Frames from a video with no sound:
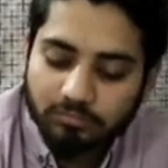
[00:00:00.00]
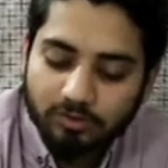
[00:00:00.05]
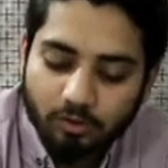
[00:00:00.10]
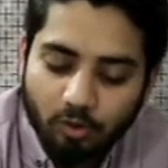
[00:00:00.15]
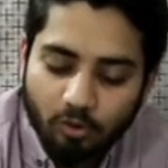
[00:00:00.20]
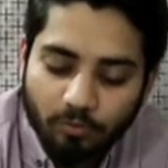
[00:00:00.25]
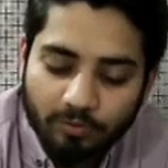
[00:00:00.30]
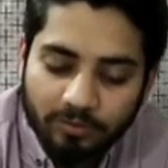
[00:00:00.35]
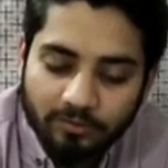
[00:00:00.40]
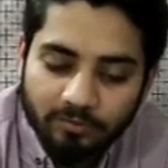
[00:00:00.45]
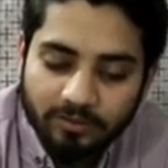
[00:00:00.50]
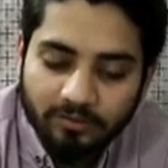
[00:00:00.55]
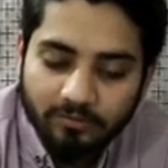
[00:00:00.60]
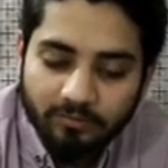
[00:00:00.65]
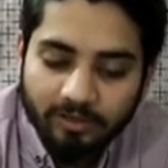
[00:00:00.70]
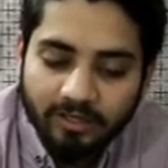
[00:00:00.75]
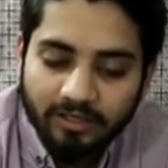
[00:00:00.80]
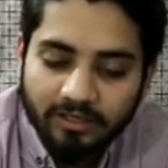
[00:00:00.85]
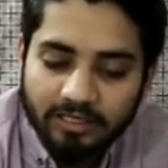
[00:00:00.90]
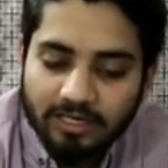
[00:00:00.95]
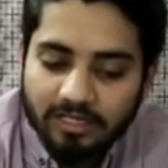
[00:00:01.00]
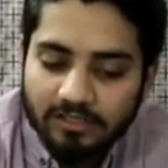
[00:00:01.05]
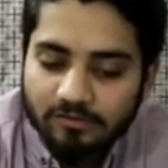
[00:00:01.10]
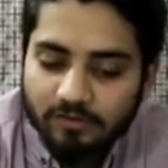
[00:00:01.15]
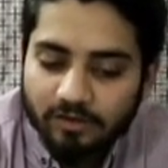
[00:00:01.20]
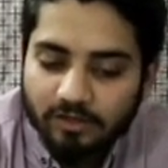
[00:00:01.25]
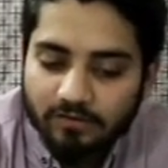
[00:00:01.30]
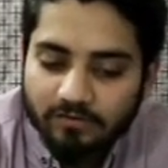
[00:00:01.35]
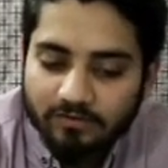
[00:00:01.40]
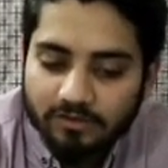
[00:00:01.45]
open pit mine, as
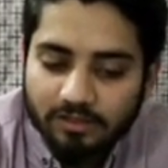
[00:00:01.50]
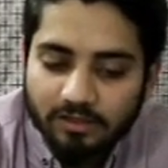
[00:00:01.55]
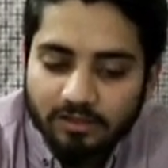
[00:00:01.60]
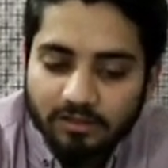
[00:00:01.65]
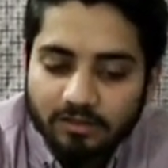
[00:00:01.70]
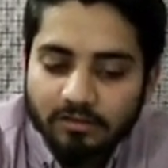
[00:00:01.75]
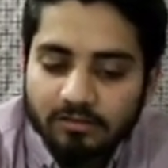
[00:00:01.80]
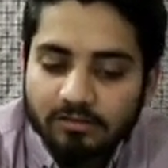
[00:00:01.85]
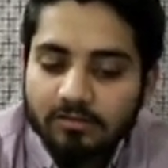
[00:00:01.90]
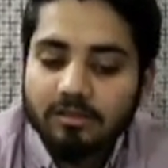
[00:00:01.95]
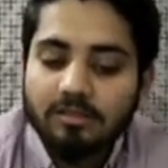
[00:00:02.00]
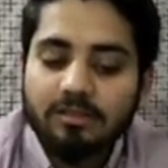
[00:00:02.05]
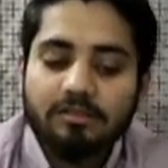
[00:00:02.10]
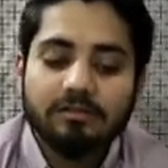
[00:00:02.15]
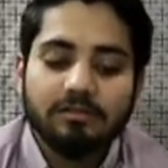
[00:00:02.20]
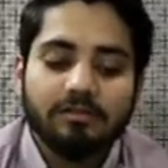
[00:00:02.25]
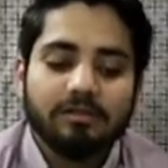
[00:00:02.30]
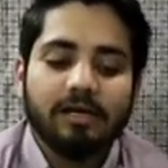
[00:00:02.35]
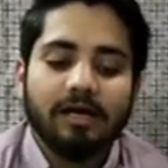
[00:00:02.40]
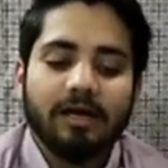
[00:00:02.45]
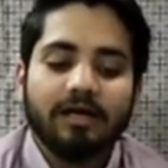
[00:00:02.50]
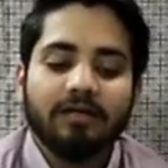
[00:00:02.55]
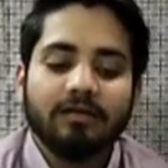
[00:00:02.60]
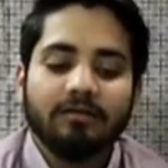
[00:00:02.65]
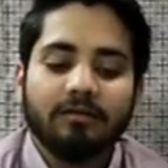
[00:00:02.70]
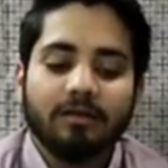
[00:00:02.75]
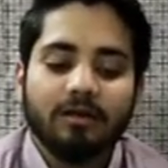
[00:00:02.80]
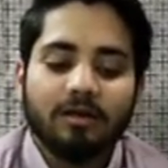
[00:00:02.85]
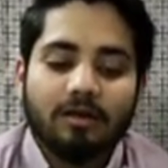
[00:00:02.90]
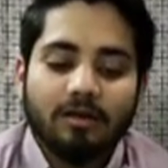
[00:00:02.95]
we have seen in this slide.
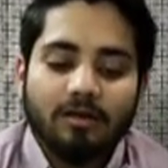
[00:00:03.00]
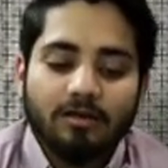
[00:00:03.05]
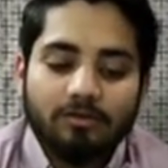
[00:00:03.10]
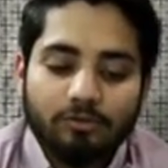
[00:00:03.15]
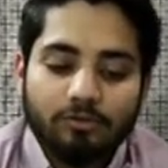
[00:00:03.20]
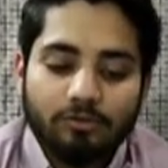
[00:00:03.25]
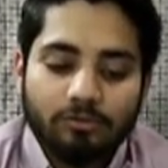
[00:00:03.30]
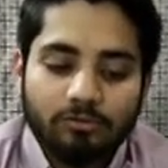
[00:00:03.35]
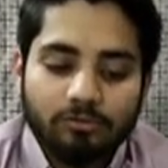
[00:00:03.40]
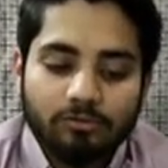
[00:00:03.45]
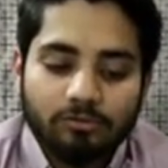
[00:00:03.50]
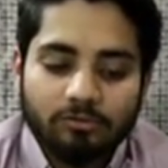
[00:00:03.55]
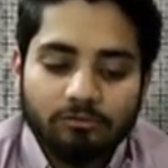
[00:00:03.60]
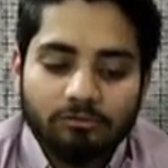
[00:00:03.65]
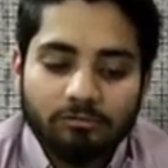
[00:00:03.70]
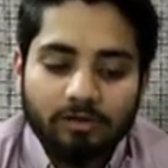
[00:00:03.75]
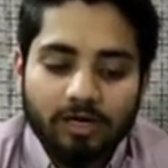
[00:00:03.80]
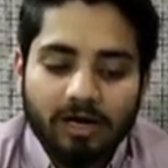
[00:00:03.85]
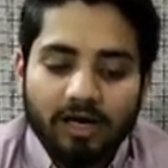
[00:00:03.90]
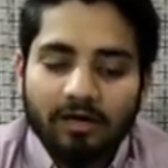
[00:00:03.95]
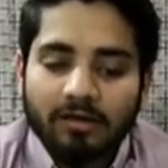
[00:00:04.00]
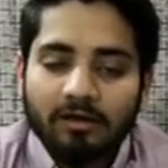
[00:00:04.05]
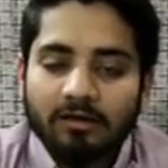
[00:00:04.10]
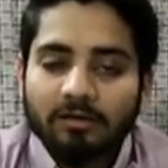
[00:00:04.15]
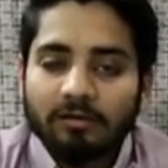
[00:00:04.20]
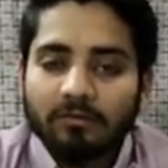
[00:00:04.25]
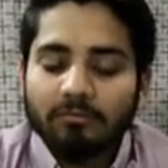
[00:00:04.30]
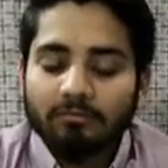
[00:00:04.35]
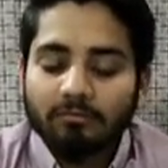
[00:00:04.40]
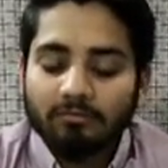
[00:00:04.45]
So
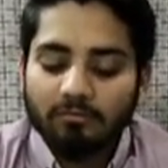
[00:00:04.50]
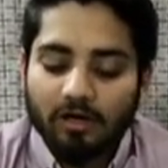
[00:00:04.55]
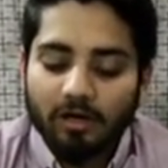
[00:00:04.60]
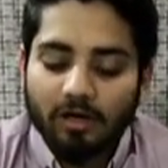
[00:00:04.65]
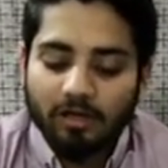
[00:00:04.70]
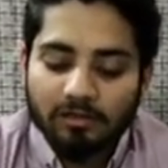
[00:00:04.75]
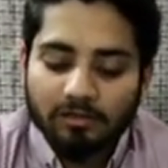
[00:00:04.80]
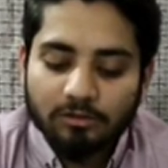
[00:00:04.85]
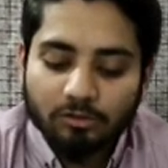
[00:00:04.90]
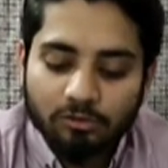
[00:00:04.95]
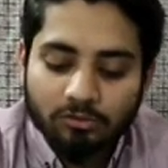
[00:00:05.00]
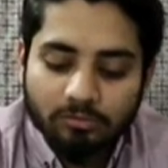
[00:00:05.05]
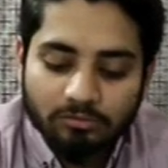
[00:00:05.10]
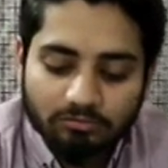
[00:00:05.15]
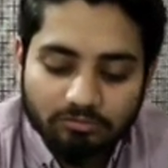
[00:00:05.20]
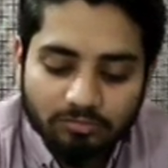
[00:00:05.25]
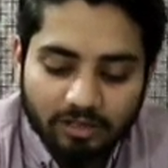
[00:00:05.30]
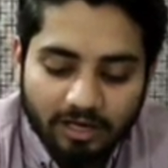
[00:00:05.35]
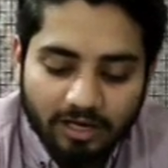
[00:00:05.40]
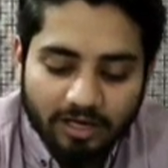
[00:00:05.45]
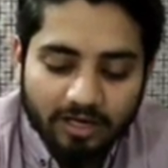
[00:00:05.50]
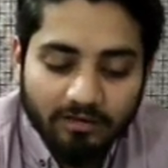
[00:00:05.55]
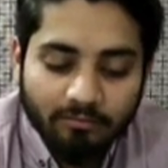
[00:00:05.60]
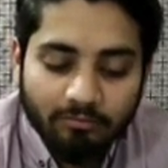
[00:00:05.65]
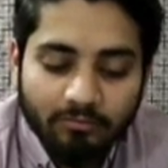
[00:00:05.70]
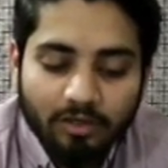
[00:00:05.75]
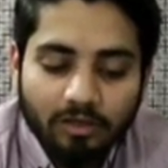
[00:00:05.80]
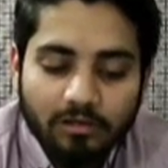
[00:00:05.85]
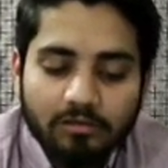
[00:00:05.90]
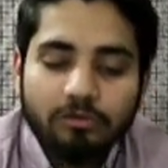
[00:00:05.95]
I'm
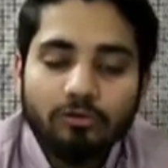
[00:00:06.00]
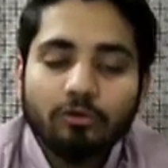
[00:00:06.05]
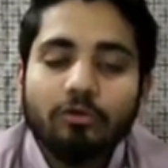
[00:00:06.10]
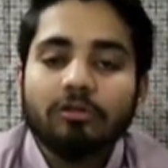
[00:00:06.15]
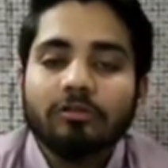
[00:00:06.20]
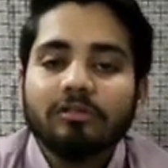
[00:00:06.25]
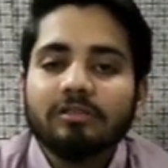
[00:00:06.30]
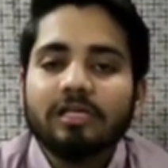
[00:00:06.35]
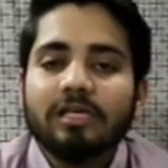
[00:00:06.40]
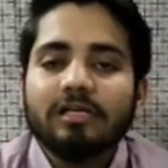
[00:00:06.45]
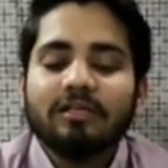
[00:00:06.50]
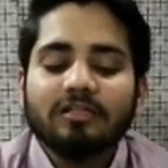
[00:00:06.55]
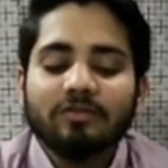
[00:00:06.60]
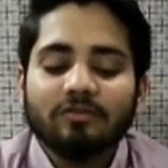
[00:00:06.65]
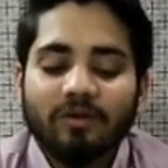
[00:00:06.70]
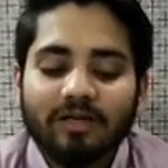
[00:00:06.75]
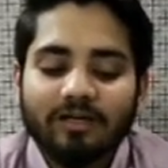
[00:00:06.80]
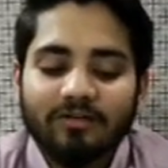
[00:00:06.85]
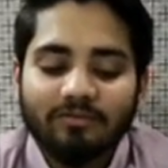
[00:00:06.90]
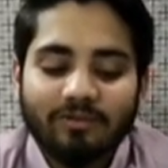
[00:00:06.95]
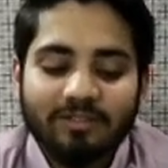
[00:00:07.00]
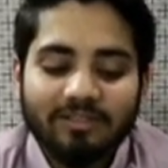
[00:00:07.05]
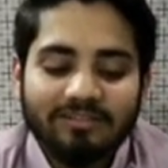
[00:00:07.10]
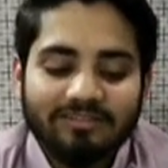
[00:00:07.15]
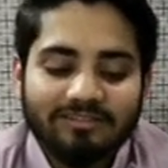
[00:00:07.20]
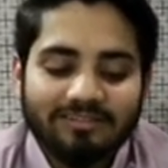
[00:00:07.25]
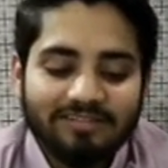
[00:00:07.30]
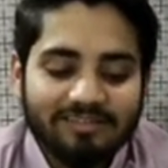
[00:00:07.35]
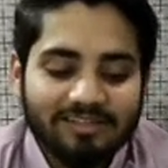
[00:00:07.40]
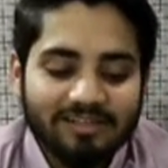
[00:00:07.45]
also not satisfied with
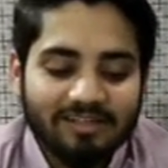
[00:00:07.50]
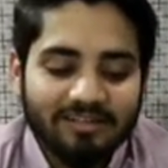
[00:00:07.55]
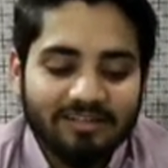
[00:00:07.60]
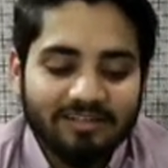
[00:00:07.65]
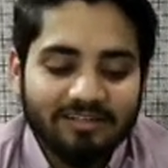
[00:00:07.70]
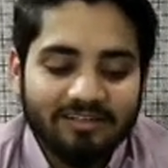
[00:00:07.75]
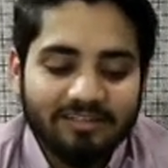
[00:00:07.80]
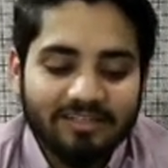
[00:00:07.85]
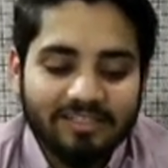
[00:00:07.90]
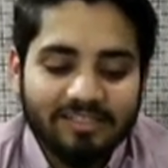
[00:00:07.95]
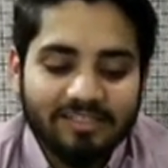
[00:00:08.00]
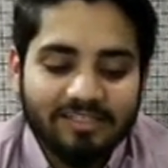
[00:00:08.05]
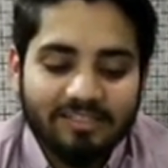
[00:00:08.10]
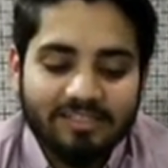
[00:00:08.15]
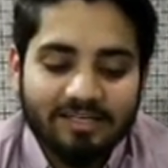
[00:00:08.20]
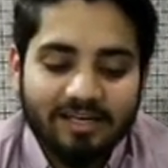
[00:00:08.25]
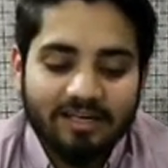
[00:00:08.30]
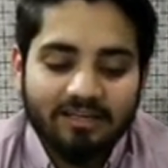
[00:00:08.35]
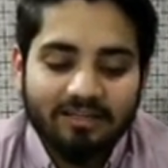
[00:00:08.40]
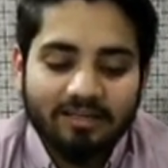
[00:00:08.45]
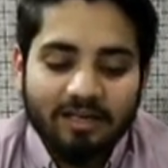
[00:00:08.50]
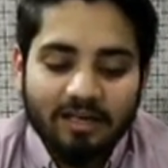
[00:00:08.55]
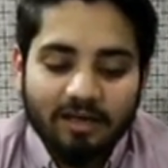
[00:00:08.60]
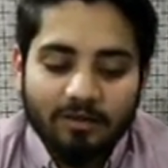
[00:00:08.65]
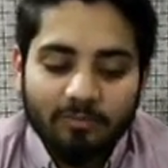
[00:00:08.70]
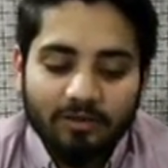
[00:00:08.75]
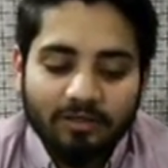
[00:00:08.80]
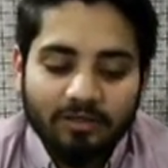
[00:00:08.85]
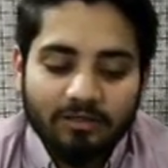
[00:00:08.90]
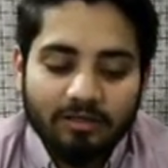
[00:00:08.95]
this design,
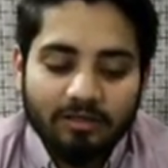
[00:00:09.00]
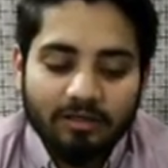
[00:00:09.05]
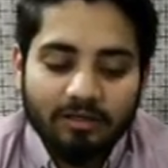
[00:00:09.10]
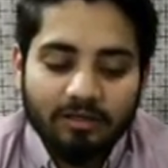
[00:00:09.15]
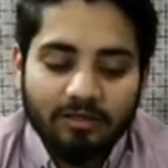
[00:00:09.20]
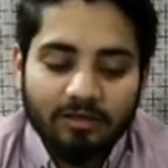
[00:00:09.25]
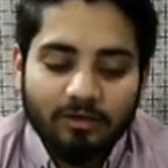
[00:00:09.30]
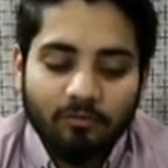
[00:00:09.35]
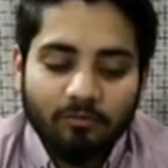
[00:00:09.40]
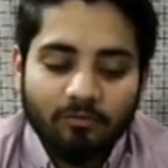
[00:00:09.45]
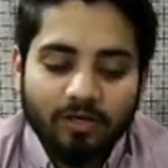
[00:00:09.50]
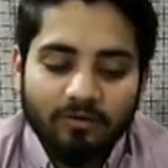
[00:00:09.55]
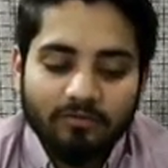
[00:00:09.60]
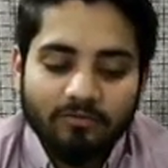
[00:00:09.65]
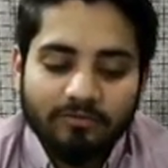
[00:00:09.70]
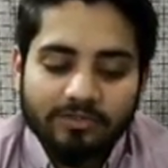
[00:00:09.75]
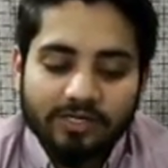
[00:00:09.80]
but we have